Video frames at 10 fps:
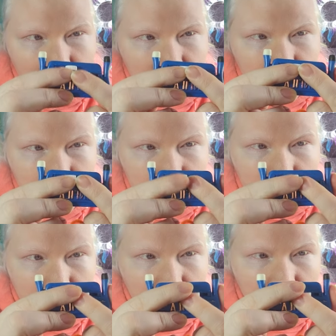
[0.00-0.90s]
and
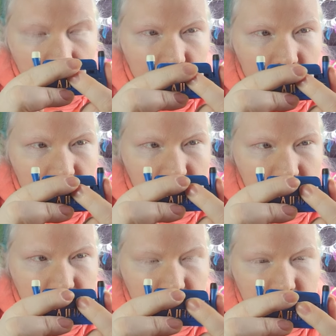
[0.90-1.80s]
so what you
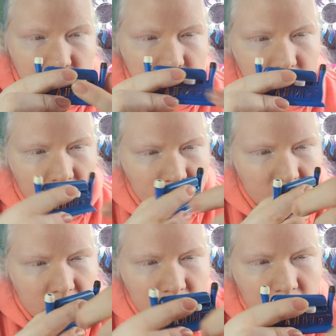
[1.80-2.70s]
do
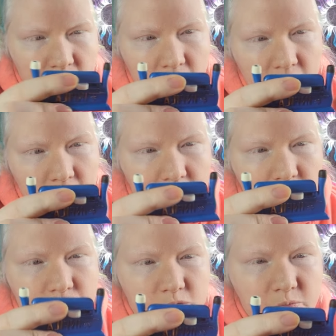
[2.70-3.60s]

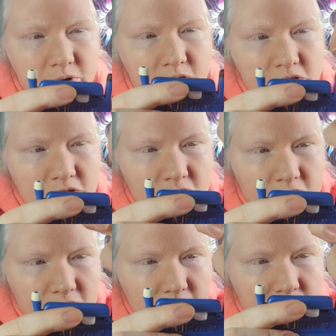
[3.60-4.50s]
is you put your
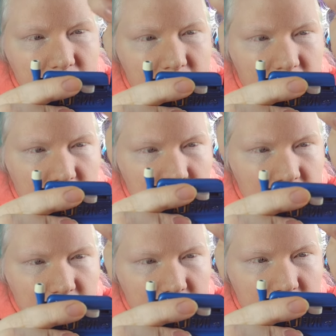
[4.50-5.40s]
needle in
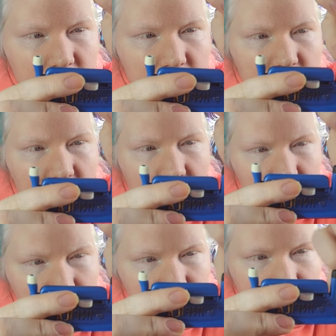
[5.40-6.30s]
here,
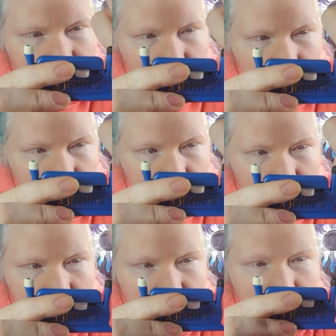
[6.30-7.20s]
eye down,
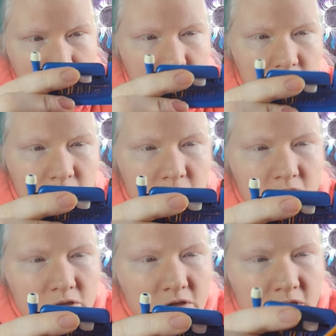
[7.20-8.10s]

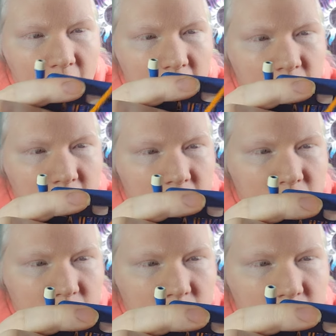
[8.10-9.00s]
and then
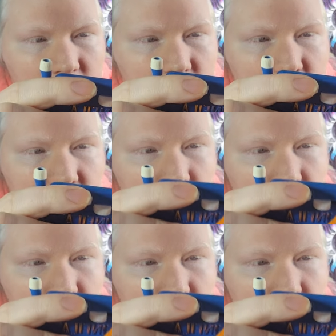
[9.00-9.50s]
you'll loop